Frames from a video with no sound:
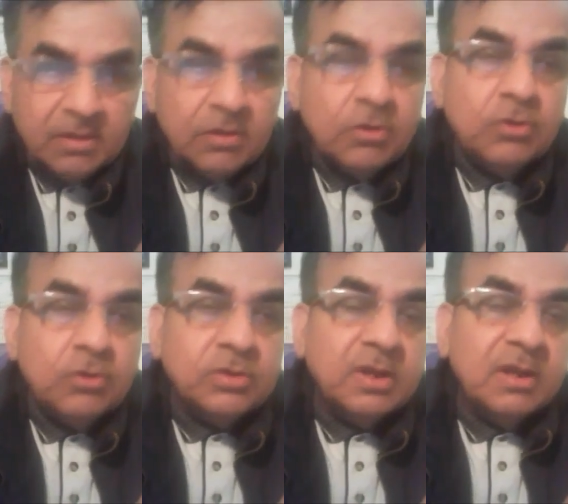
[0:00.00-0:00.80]

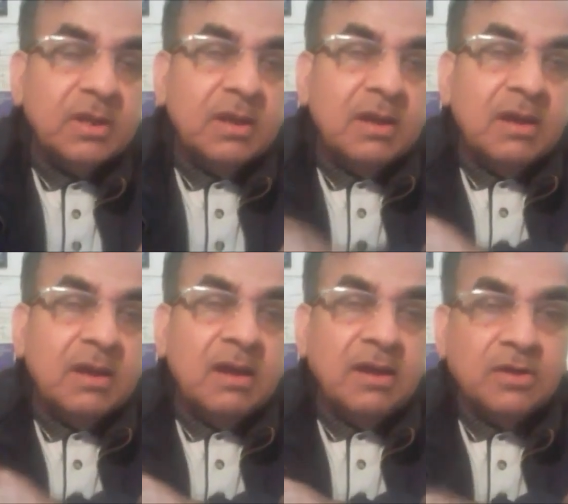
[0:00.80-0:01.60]
Quote,
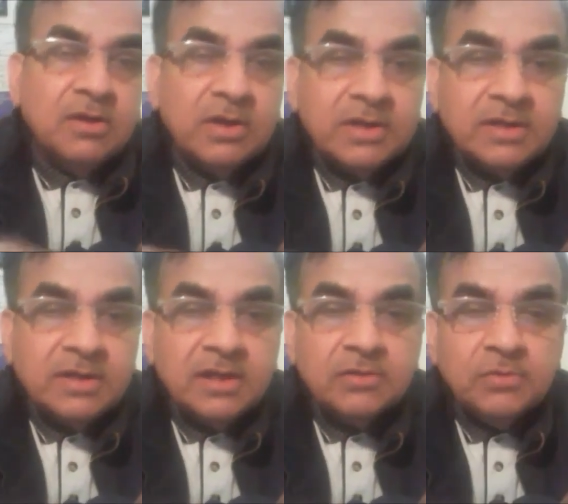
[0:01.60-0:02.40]
I
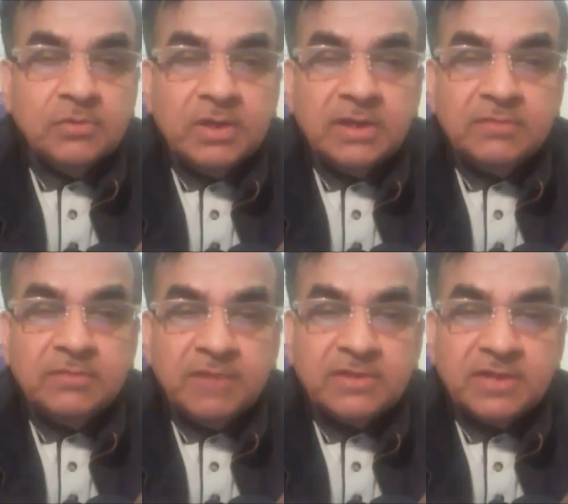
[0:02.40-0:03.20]
contend that we are the
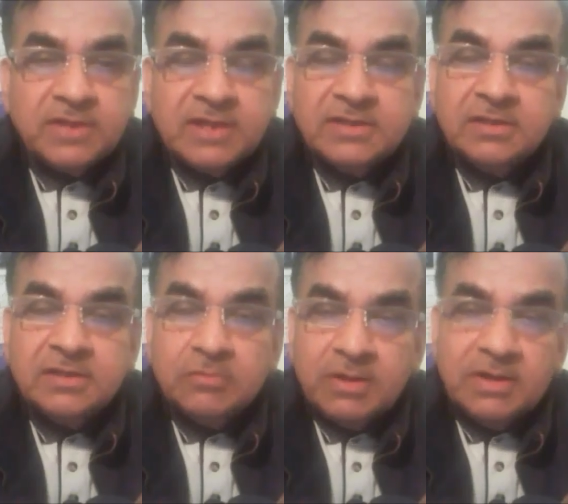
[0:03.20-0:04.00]
first race in
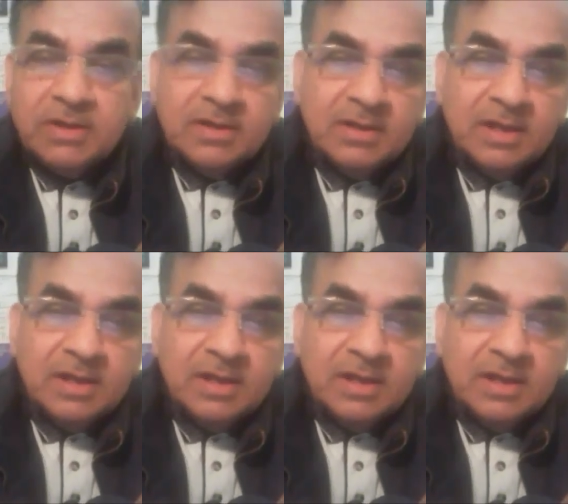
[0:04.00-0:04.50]
the world